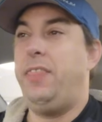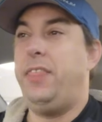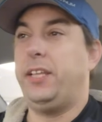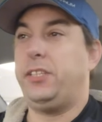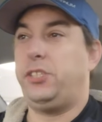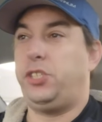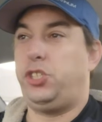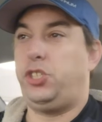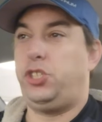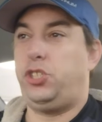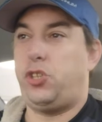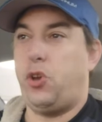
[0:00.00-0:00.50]

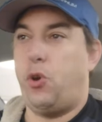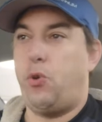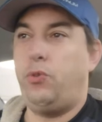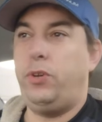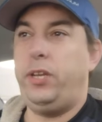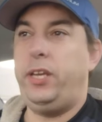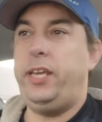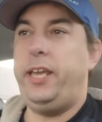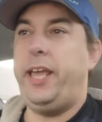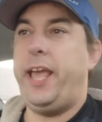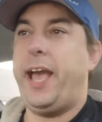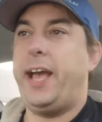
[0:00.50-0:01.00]
that
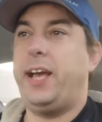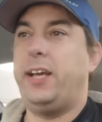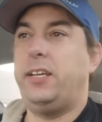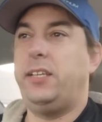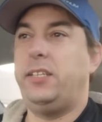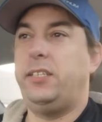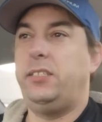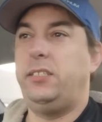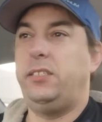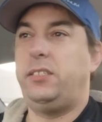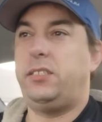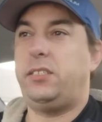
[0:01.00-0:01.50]
sony
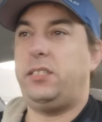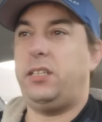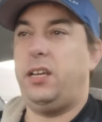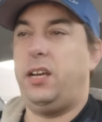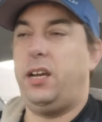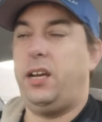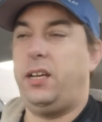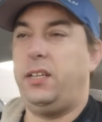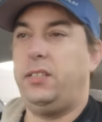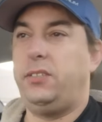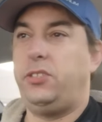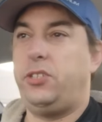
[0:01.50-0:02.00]
has
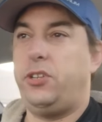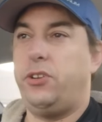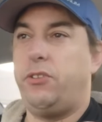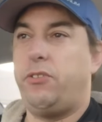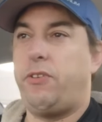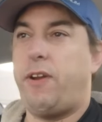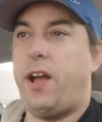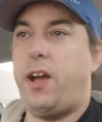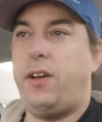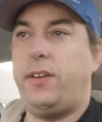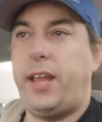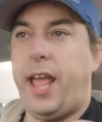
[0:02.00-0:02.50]
uh
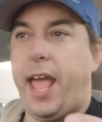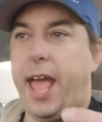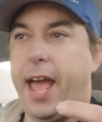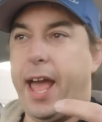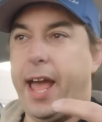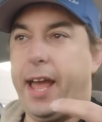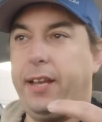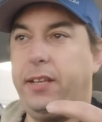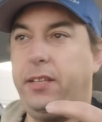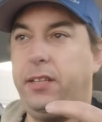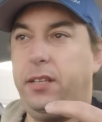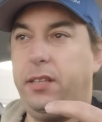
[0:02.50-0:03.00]
turned around
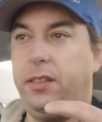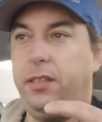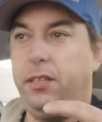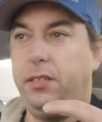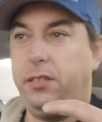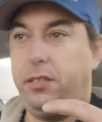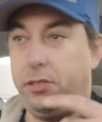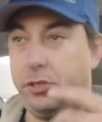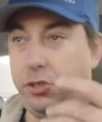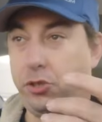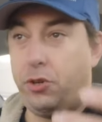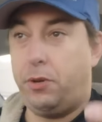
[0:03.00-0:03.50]
and the
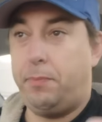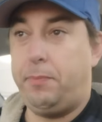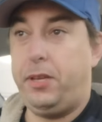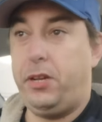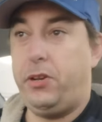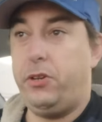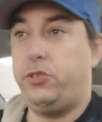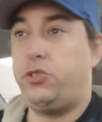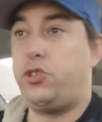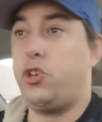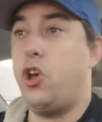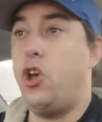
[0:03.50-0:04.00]

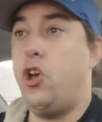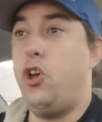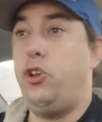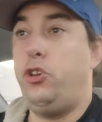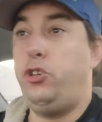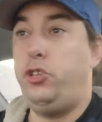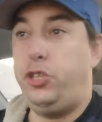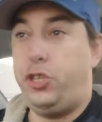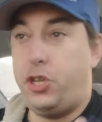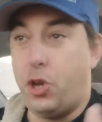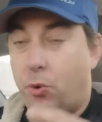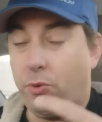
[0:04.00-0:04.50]
distributors
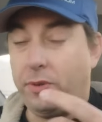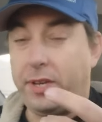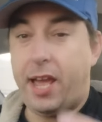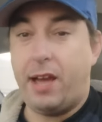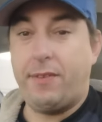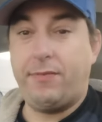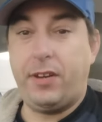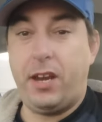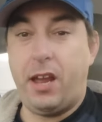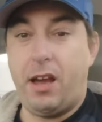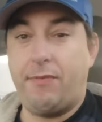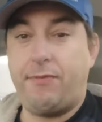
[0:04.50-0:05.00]
don't
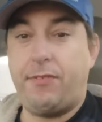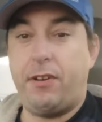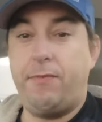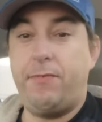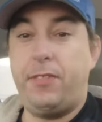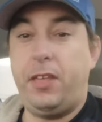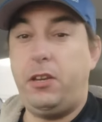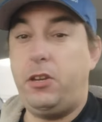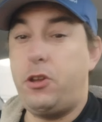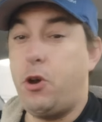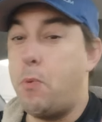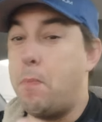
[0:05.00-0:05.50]
have enough
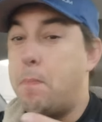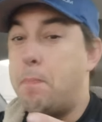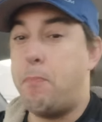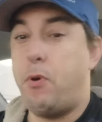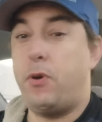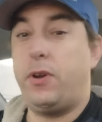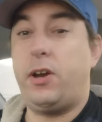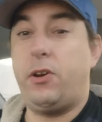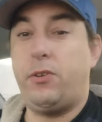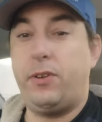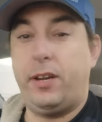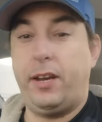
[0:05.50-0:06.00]
of they don't
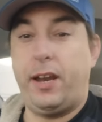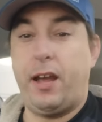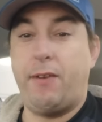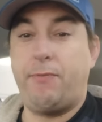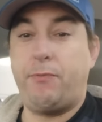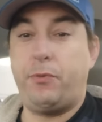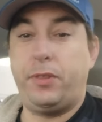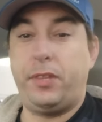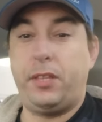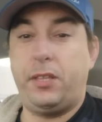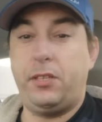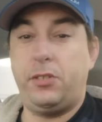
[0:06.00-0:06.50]
put out
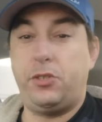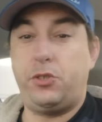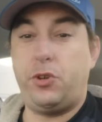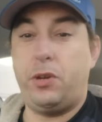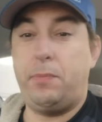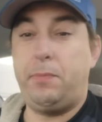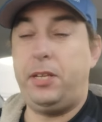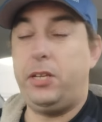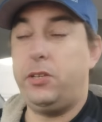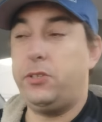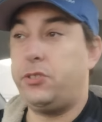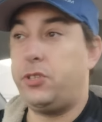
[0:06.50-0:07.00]
enough with the
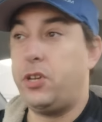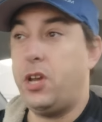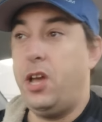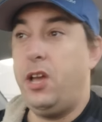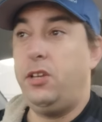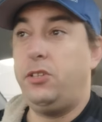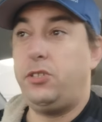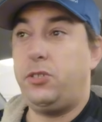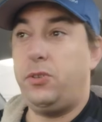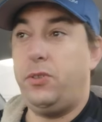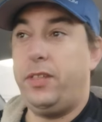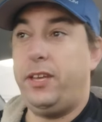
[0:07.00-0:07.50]
distributors
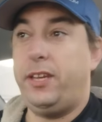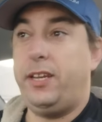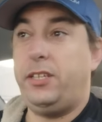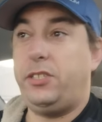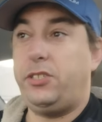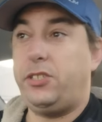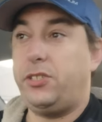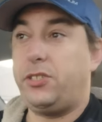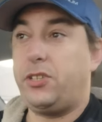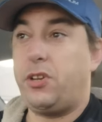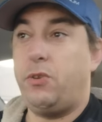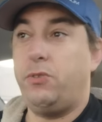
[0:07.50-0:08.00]
so then
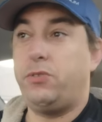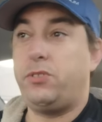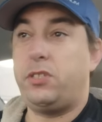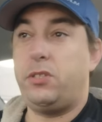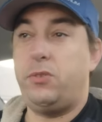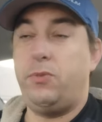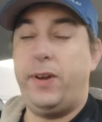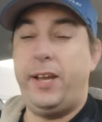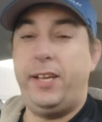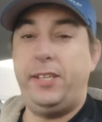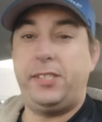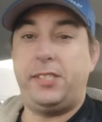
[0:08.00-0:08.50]
it just goes
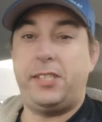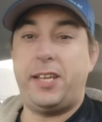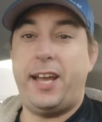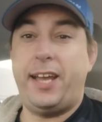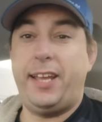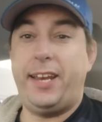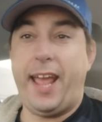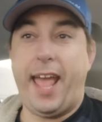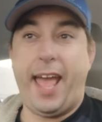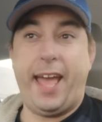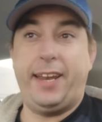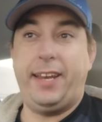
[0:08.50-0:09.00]
to the
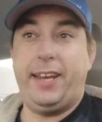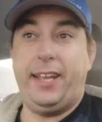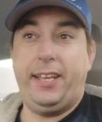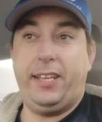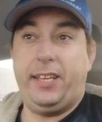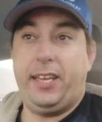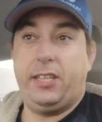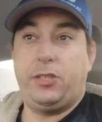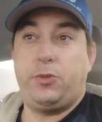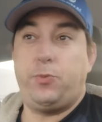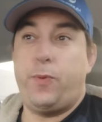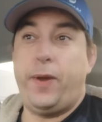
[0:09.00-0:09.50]
wayside and
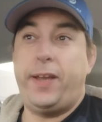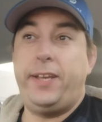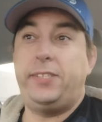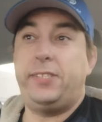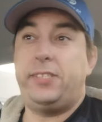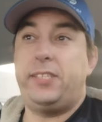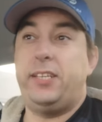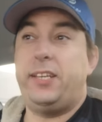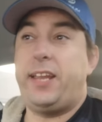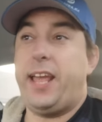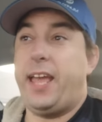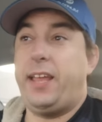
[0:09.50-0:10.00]
it gets
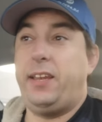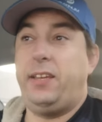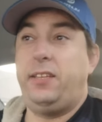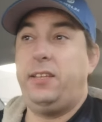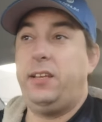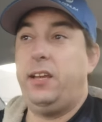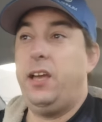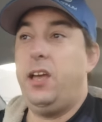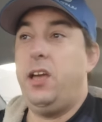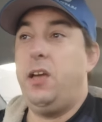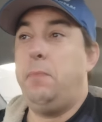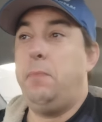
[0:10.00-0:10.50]
wasted
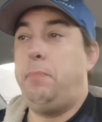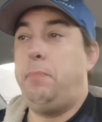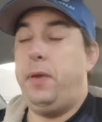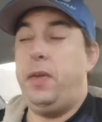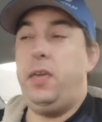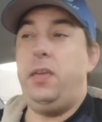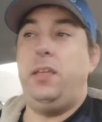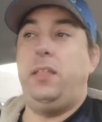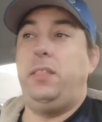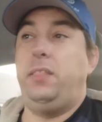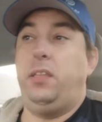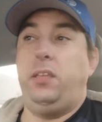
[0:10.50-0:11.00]
and
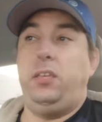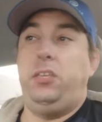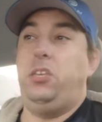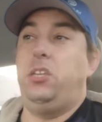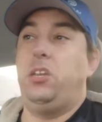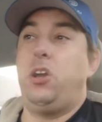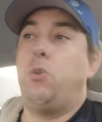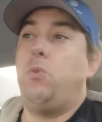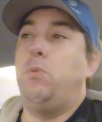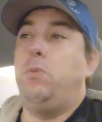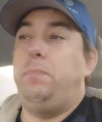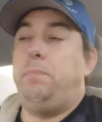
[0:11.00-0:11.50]

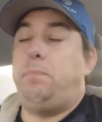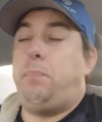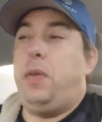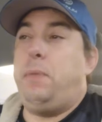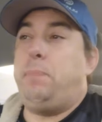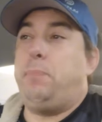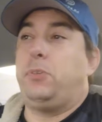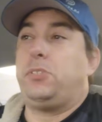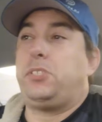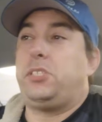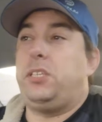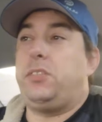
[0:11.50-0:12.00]
you know
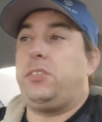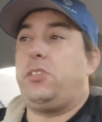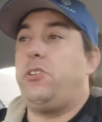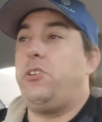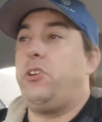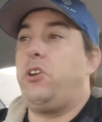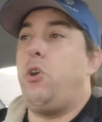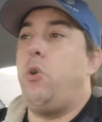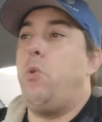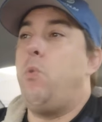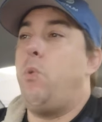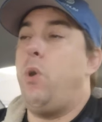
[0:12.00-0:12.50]
people sit there
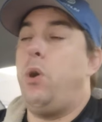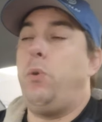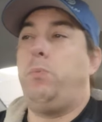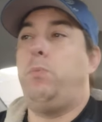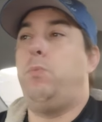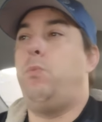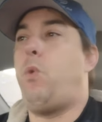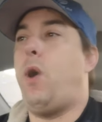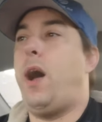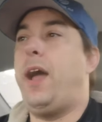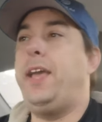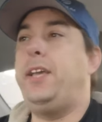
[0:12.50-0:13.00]
and go well
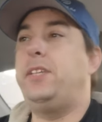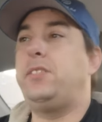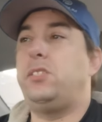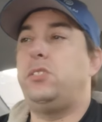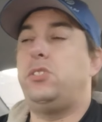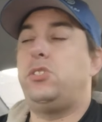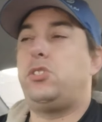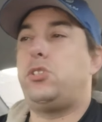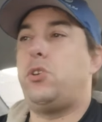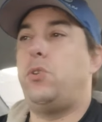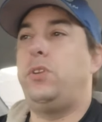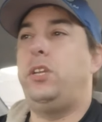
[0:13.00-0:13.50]
why
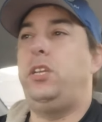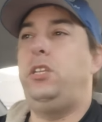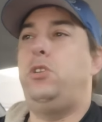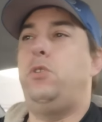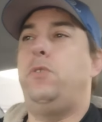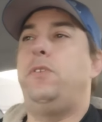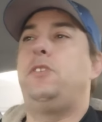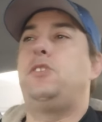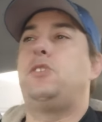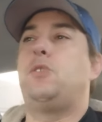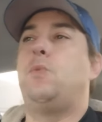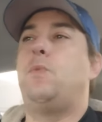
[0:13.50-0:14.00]
isn't sony
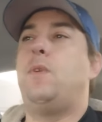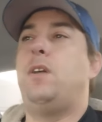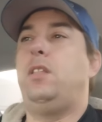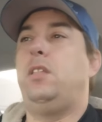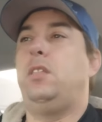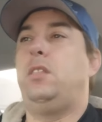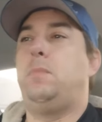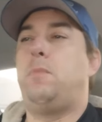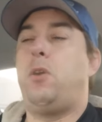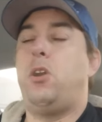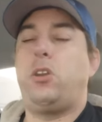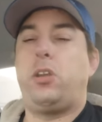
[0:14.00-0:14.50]
doing so
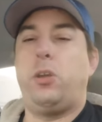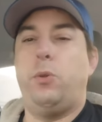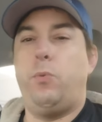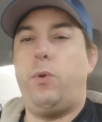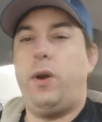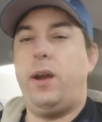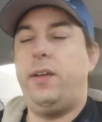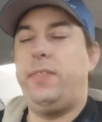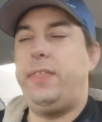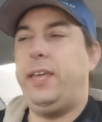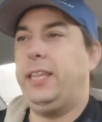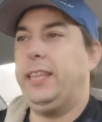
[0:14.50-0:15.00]
well in the market
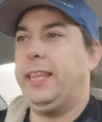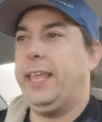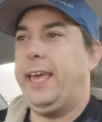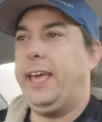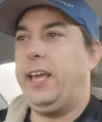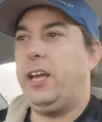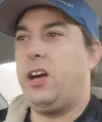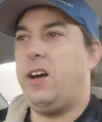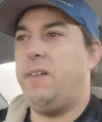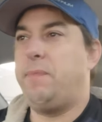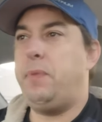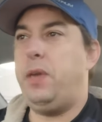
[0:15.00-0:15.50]
why are they
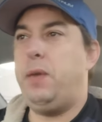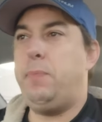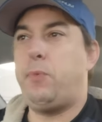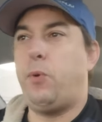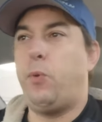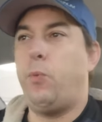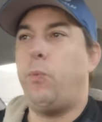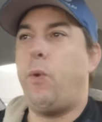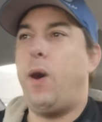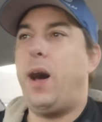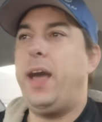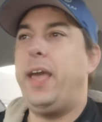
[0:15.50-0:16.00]
laying off
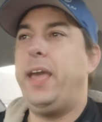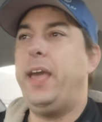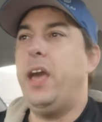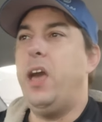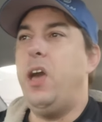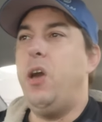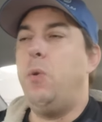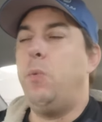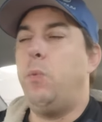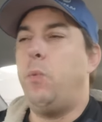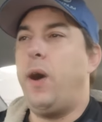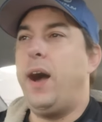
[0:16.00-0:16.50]
people why
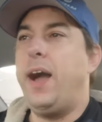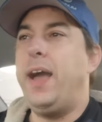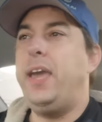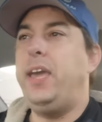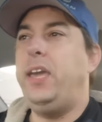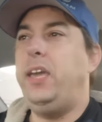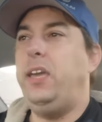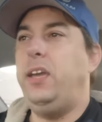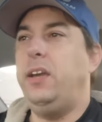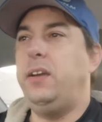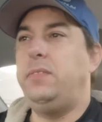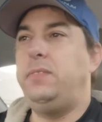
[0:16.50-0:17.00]

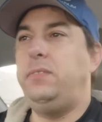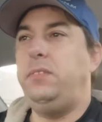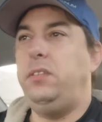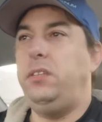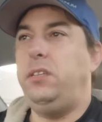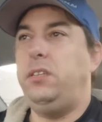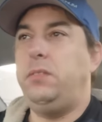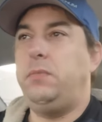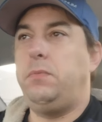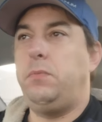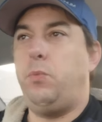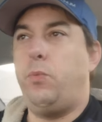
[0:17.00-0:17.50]
why
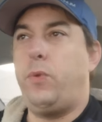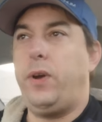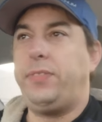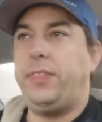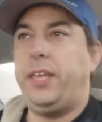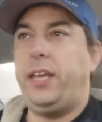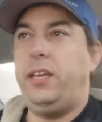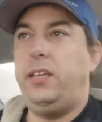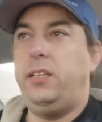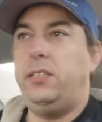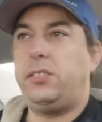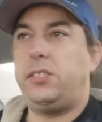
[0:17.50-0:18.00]
when
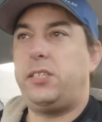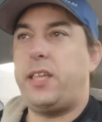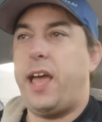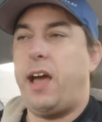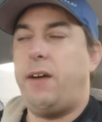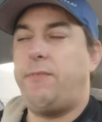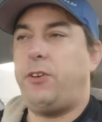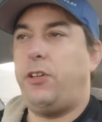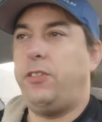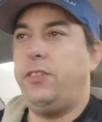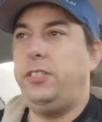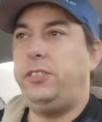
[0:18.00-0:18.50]
they
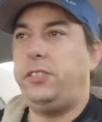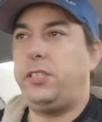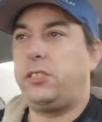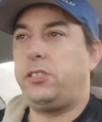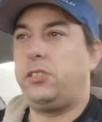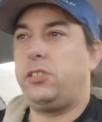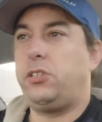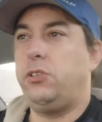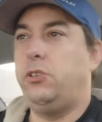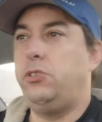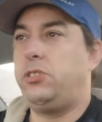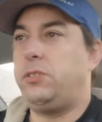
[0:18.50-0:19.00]
have all these
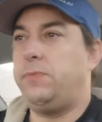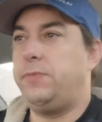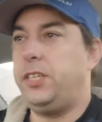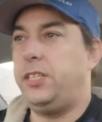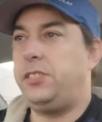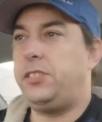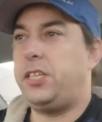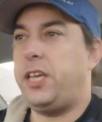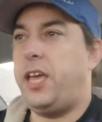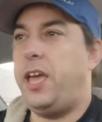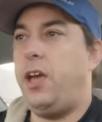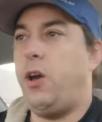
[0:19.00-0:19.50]
exclusive
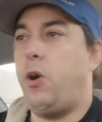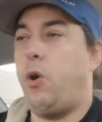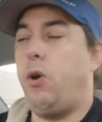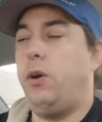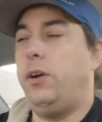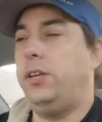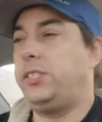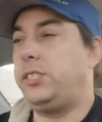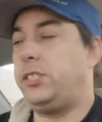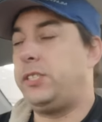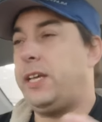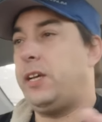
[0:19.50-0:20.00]
they say
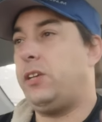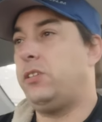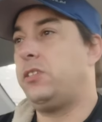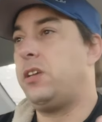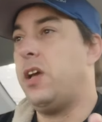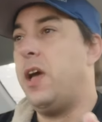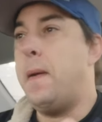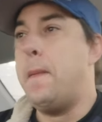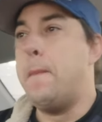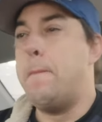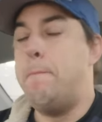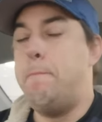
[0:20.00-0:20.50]
oh it sells
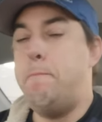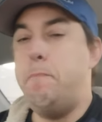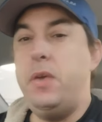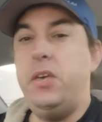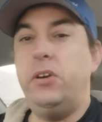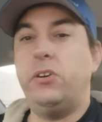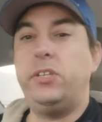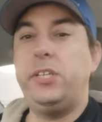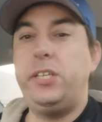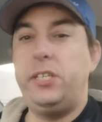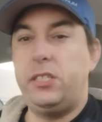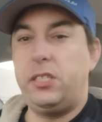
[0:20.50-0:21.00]

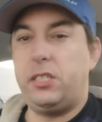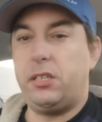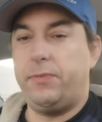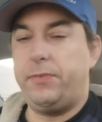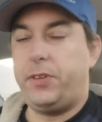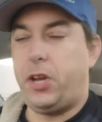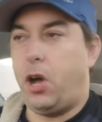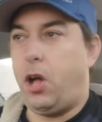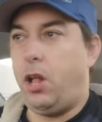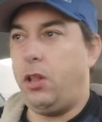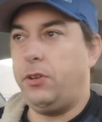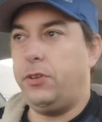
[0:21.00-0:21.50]
millions
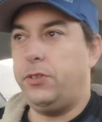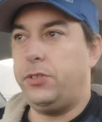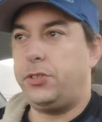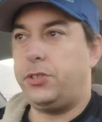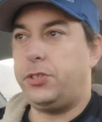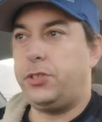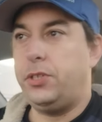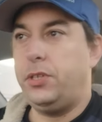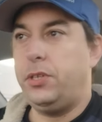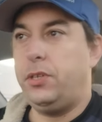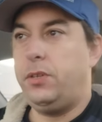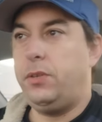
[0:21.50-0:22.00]
of
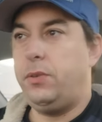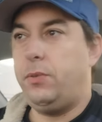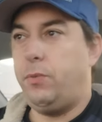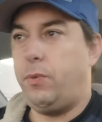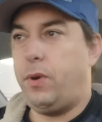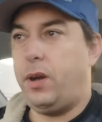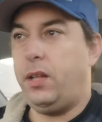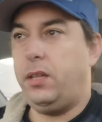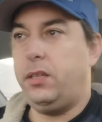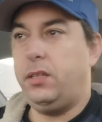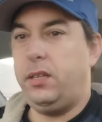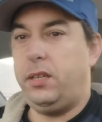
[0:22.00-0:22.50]
dollars
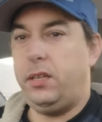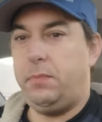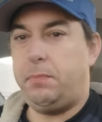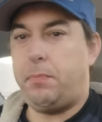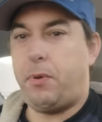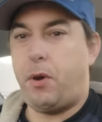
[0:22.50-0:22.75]
well,